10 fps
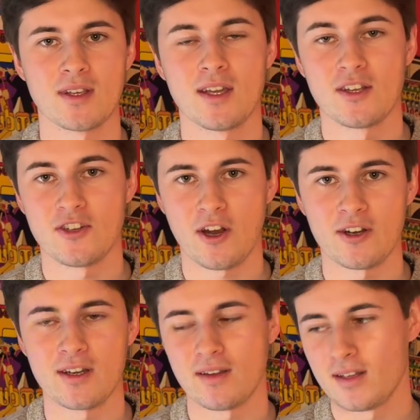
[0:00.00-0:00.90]
to
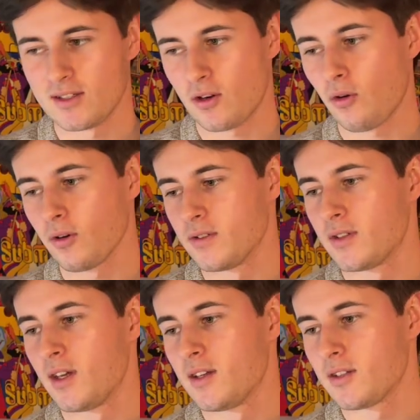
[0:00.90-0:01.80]
target these chords.
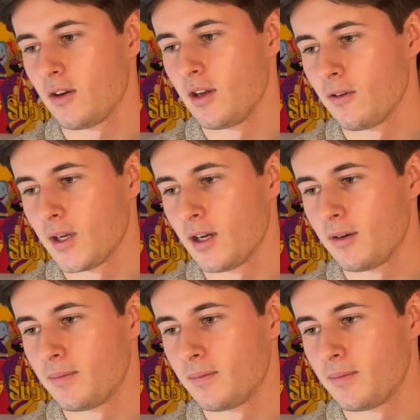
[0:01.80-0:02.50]
So here we go.